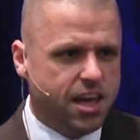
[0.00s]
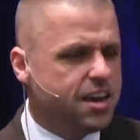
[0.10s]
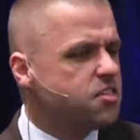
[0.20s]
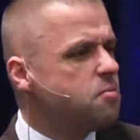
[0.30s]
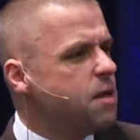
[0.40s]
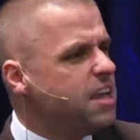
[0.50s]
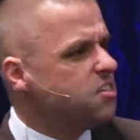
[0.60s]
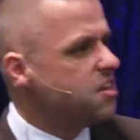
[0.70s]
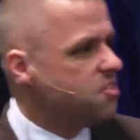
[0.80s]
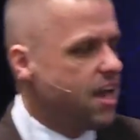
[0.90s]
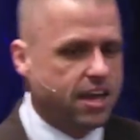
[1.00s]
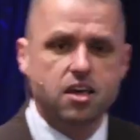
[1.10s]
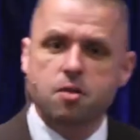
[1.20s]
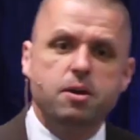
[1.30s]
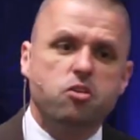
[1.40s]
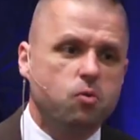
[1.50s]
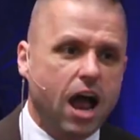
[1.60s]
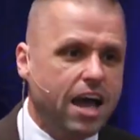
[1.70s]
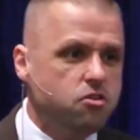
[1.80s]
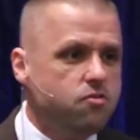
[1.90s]
And it's an amazing thing, because when
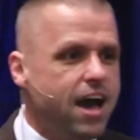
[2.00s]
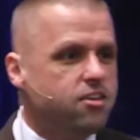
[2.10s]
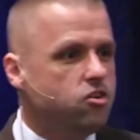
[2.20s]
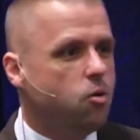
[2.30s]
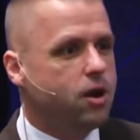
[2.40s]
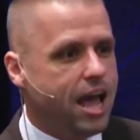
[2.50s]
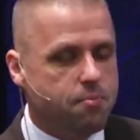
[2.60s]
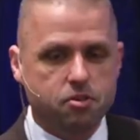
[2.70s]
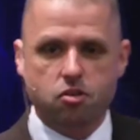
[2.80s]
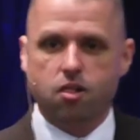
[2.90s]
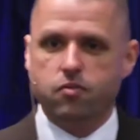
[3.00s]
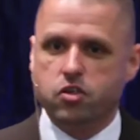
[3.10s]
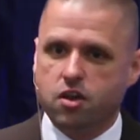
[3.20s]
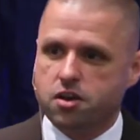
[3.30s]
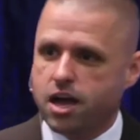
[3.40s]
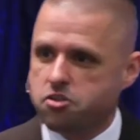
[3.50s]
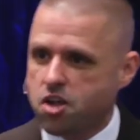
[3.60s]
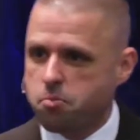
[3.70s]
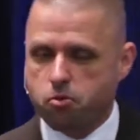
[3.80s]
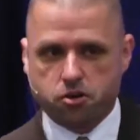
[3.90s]
I do that, you know what happens? All of a sudden, I
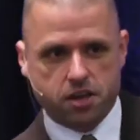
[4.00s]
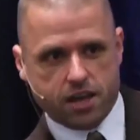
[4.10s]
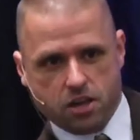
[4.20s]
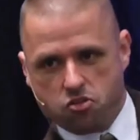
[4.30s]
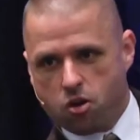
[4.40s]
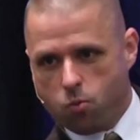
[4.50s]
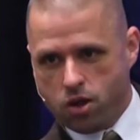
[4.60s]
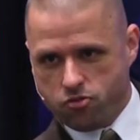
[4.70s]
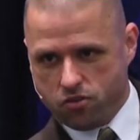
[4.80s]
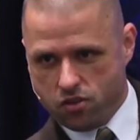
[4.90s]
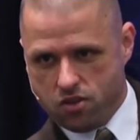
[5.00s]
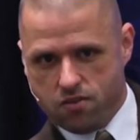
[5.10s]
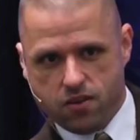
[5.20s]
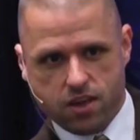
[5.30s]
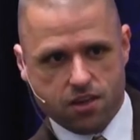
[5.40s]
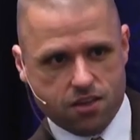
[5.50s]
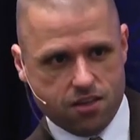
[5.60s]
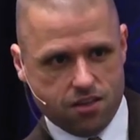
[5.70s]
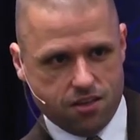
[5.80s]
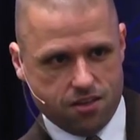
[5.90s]
stop working and I start watching the TV.
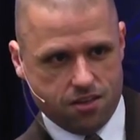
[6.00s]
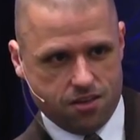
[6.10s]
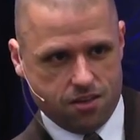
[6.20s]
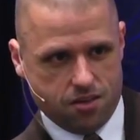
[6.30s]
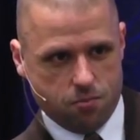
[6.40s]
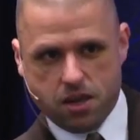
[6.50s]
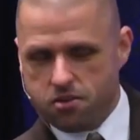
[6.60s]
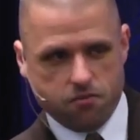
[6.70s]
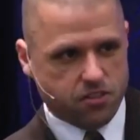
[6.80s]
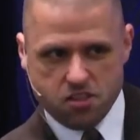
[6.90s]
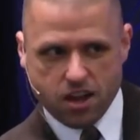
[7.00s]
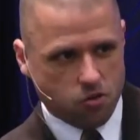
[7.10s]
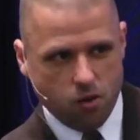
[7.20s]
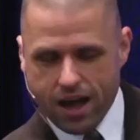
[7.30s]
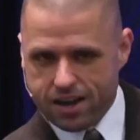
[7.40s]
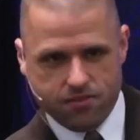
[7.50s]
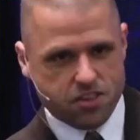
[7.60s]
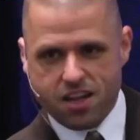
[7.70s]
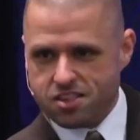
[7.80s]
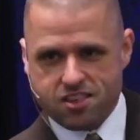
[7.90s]
Because if it's not quiet, if
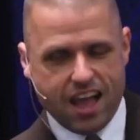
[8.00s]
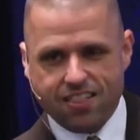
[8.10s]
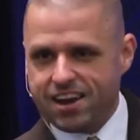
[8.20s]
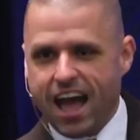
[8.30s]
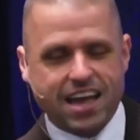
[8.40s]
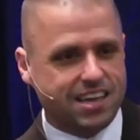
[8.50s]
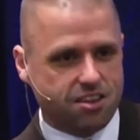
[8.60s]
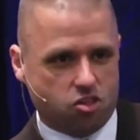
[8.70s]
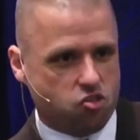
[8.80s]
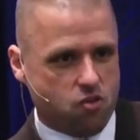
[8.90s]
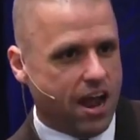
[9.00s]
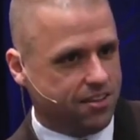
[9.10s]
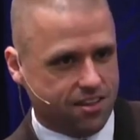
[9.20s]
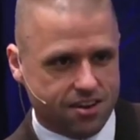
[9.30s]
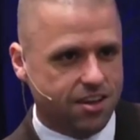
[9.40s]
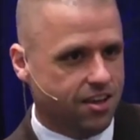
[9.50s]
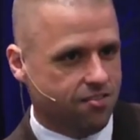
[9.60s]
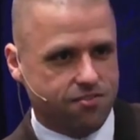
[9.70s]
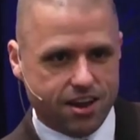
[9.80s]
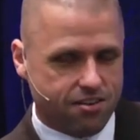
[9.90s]
it's not silent, I get distracted
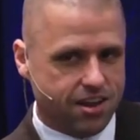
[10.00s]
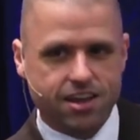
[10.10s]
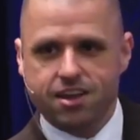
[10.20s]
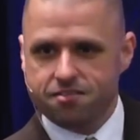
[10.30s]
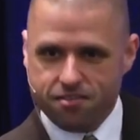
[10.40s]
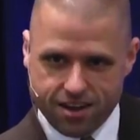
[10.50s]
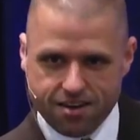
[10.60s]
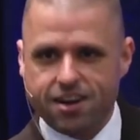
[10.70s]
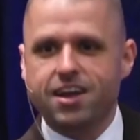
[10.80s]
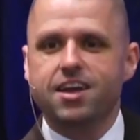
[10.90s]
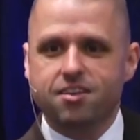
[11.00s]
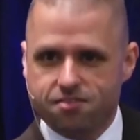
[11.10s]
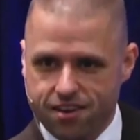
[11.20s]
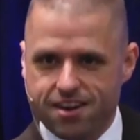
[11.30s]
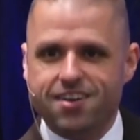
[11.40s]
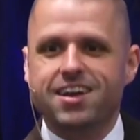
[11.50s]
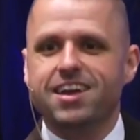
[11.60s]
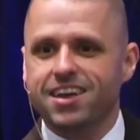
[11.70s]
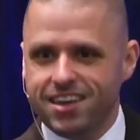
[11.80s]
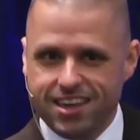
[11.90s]
very, very, very
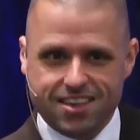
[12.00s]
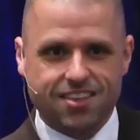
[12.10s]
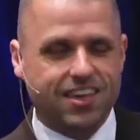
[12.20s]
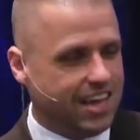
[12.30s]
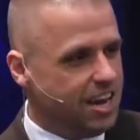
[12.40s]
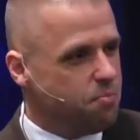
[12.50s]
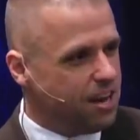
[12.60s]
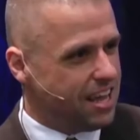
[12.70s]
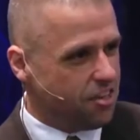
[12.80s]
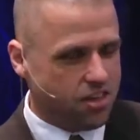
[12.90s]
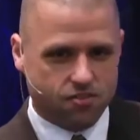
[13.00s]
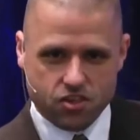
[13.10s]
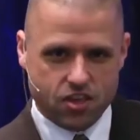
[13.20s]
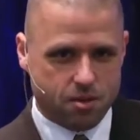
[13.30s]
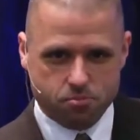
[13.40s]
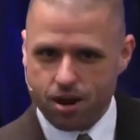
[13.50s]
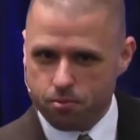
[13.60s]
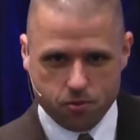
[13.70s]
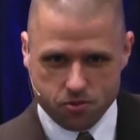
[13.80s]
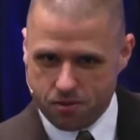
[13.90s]
easily. Anybody else have the same
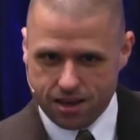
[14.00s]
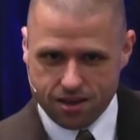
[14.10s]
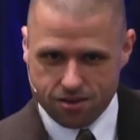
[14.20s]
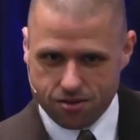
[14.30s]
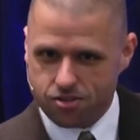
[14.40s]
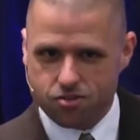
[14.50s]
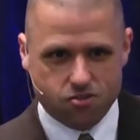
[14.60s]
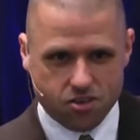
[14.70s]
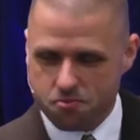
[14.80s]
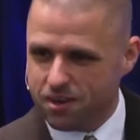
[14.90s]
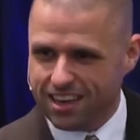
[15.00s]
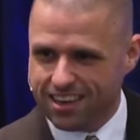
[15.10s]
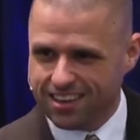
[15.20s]
problem as me, or is it just me?